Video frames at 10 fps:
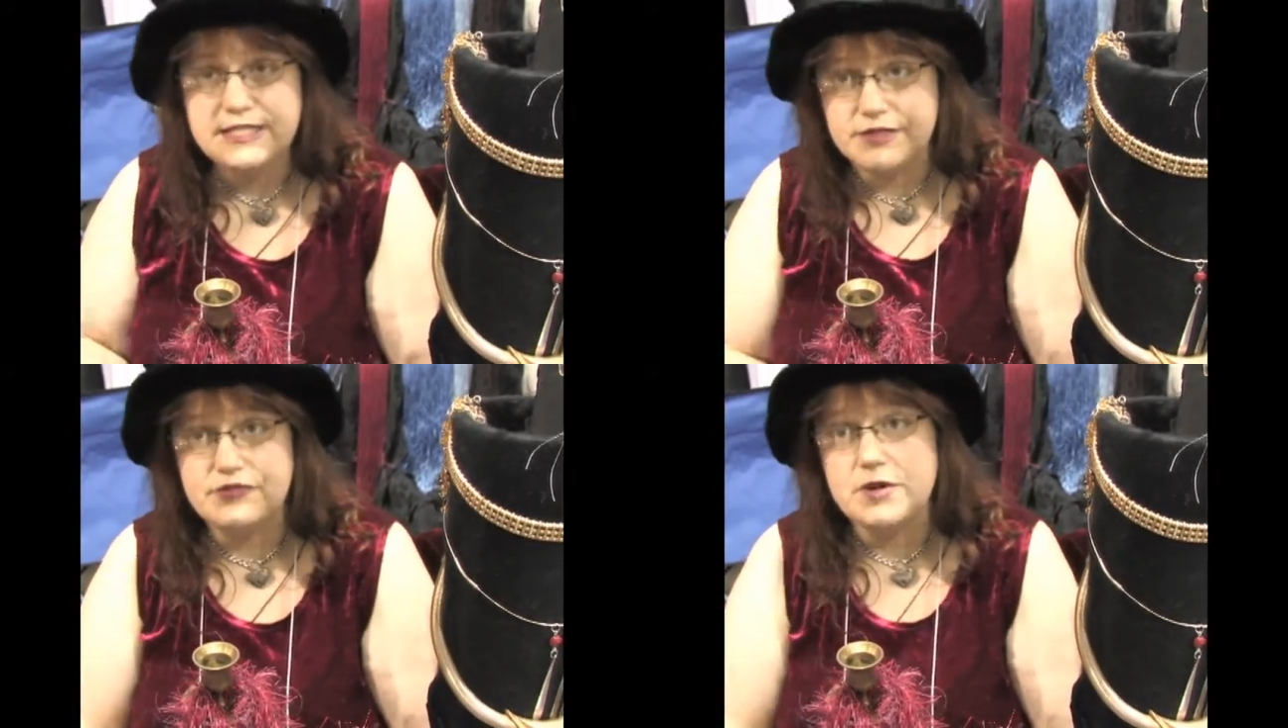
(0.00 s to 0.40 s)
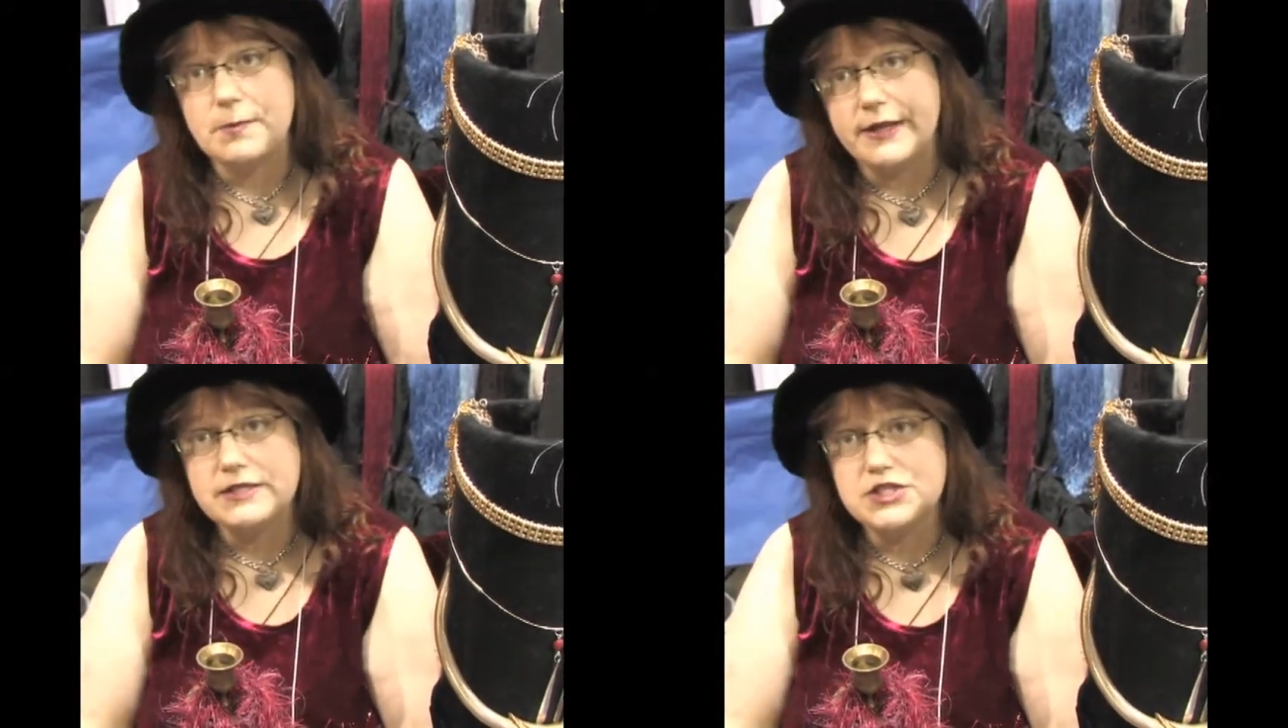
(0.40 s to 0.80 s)
different
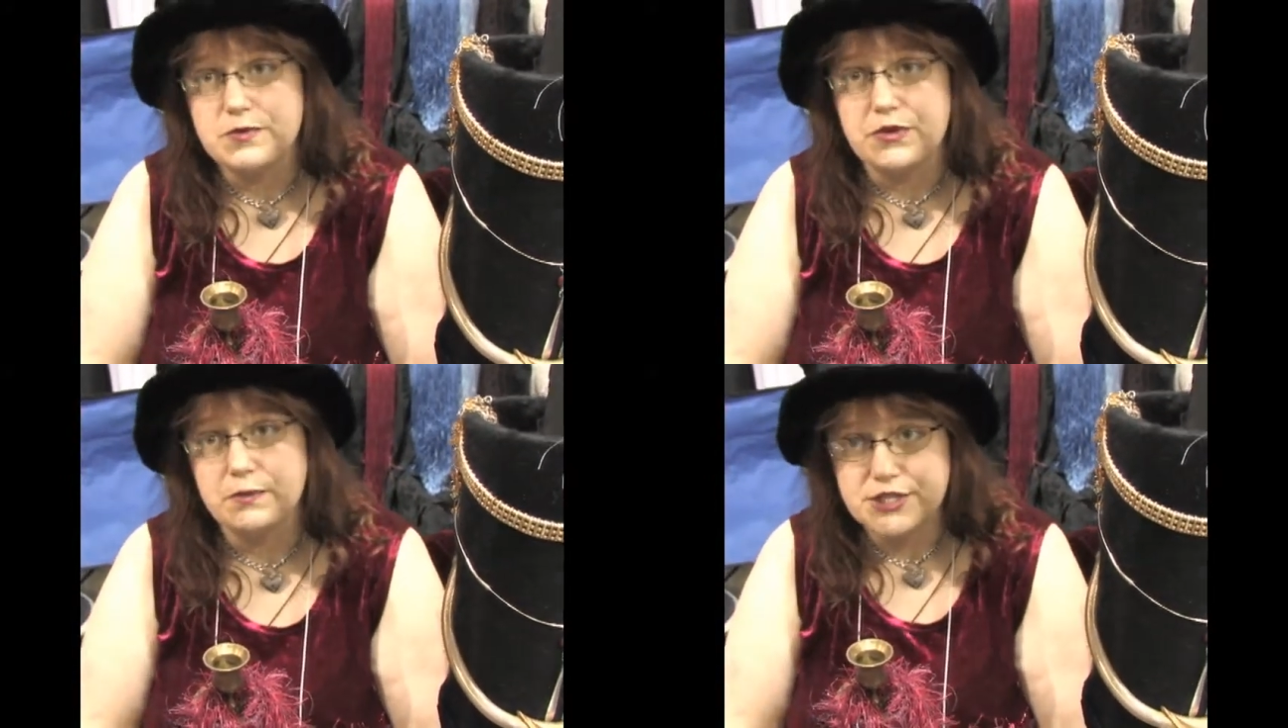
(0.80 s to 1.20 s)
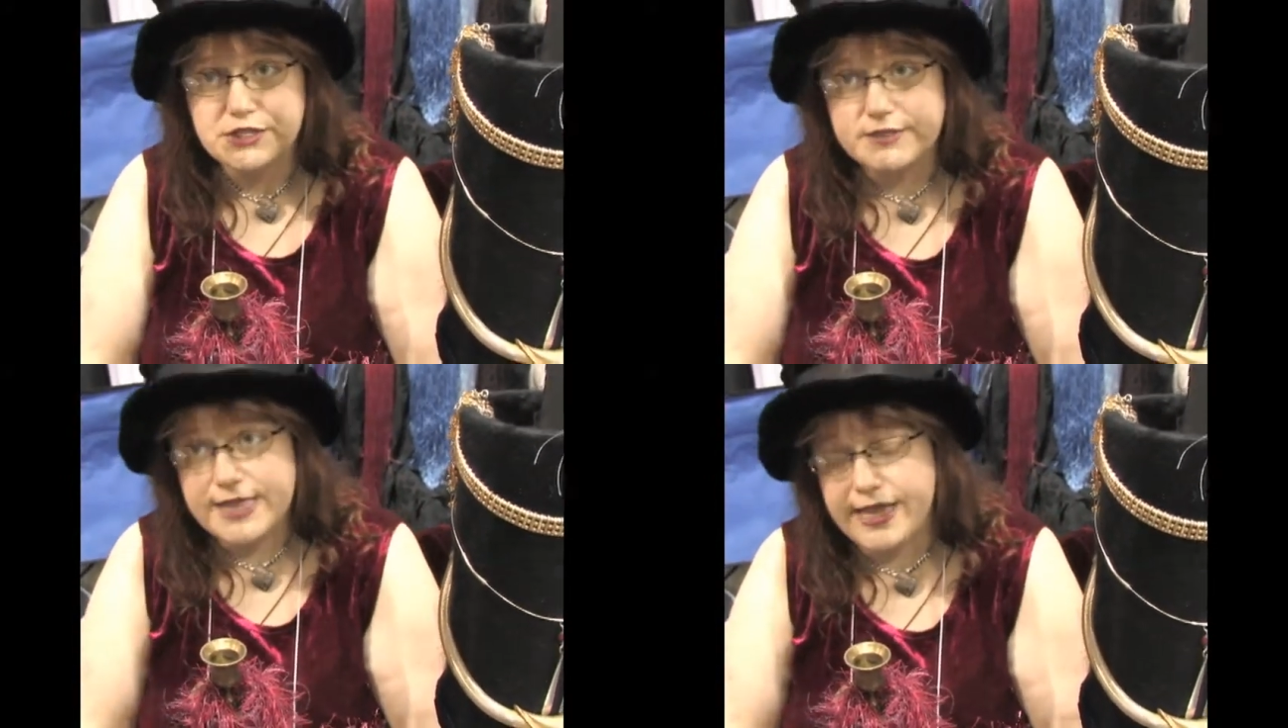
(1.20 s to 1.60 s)
buttons with
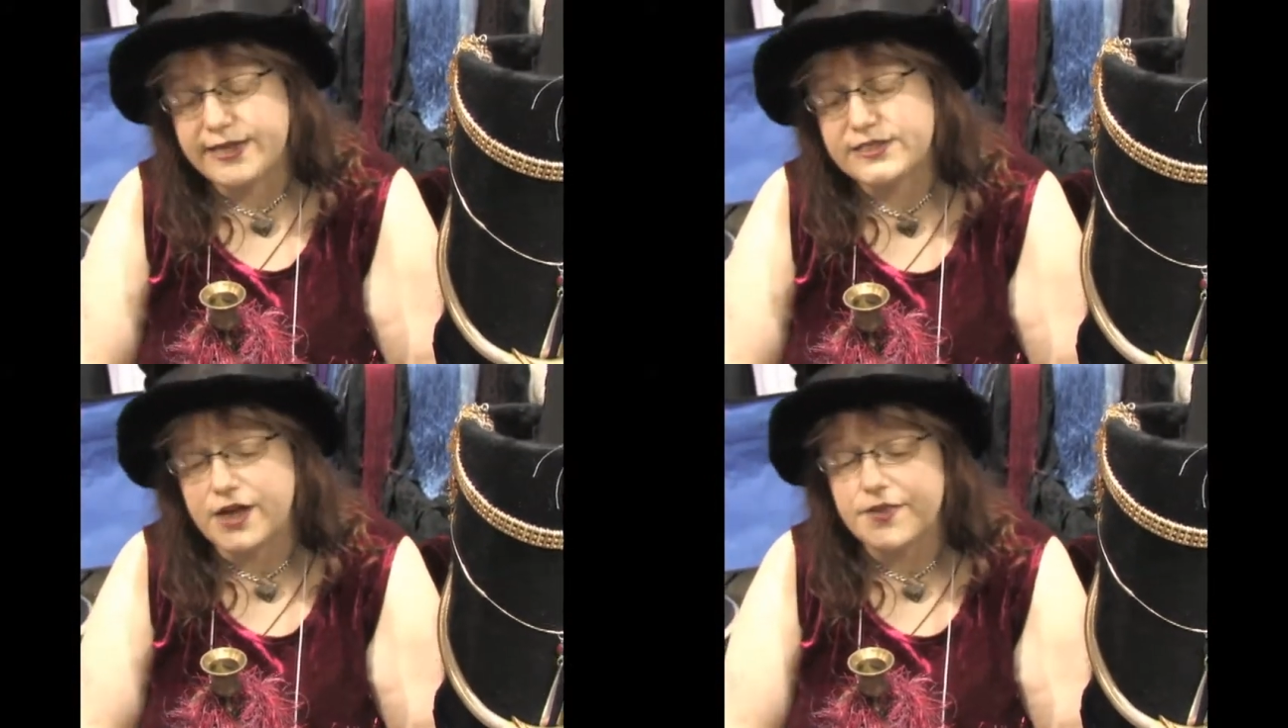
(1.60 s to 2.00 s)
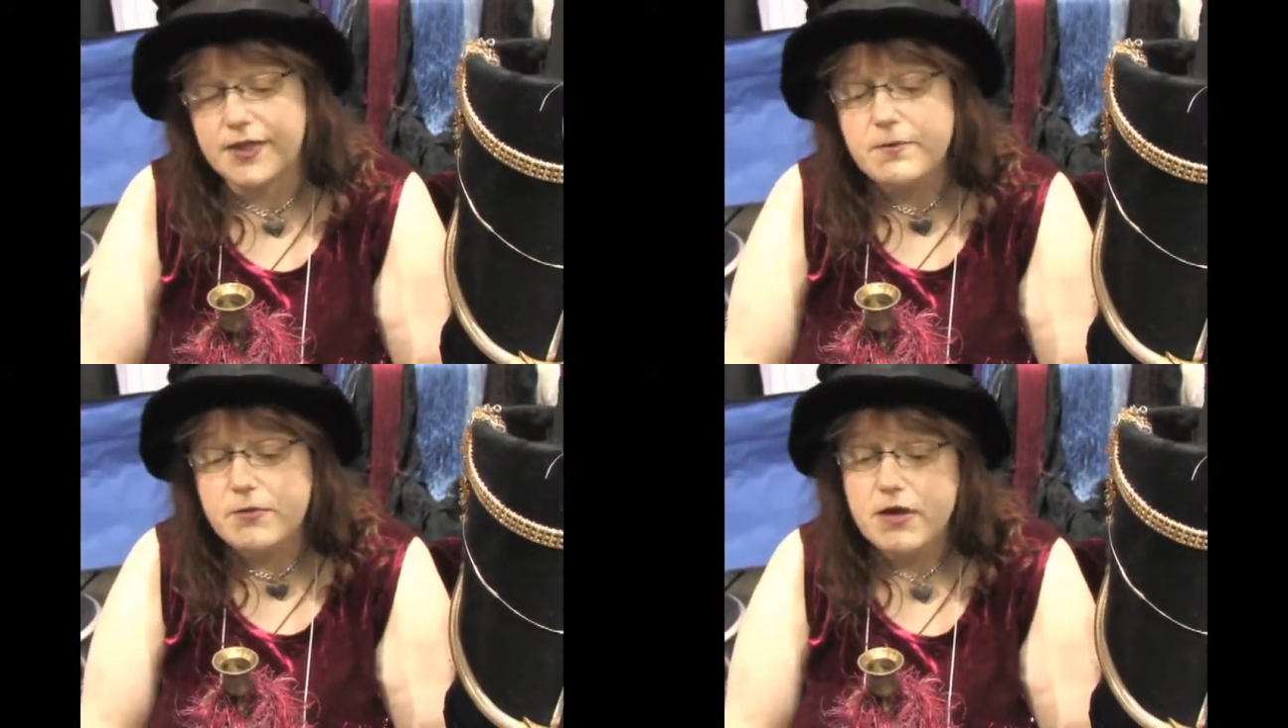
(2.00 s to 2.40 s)
original sayings on
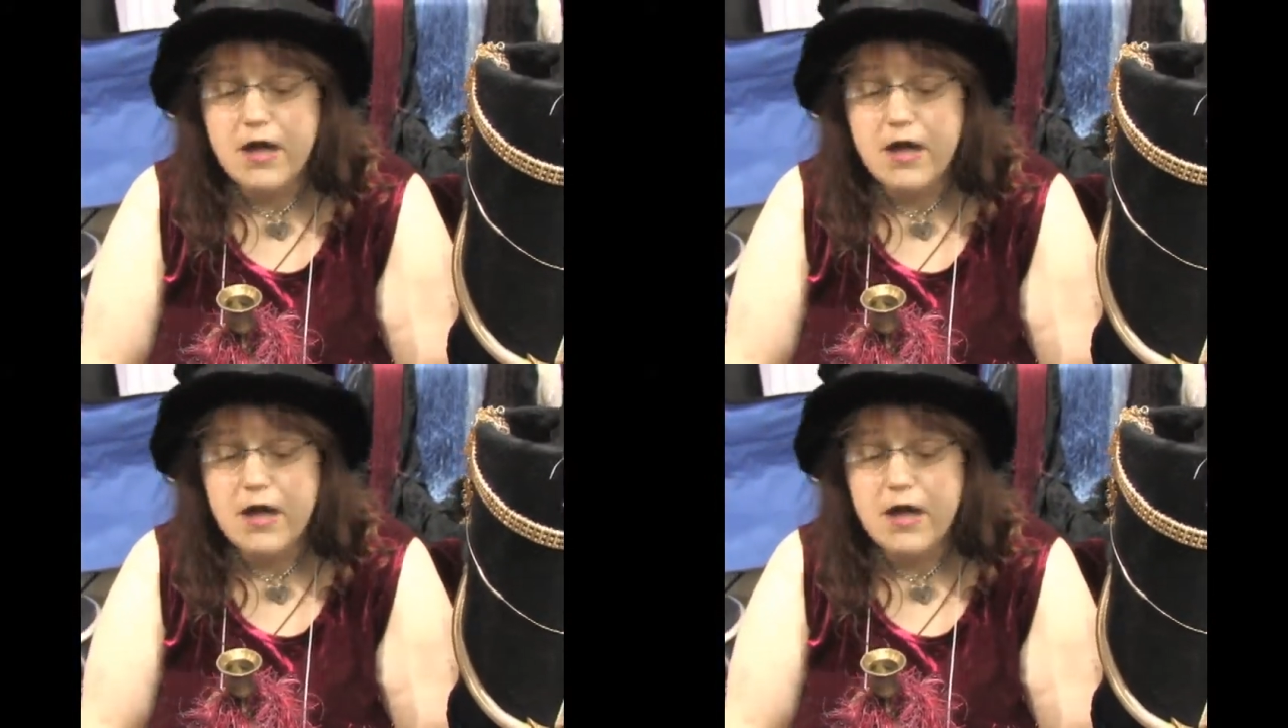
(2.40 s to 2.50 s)
them.